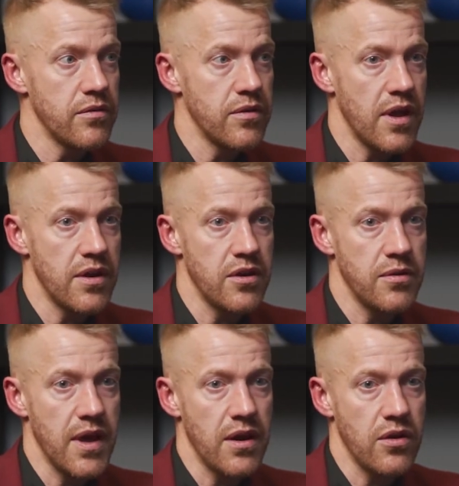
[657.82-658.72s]
Don't do
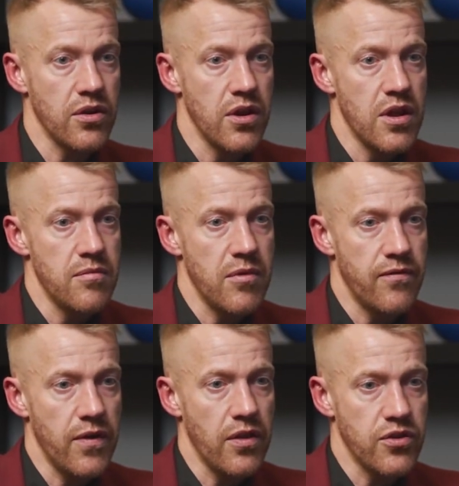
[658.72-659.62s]
that. And my
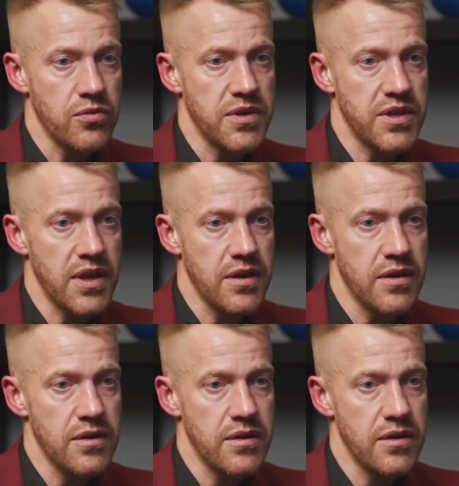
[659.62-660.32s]
father's always said,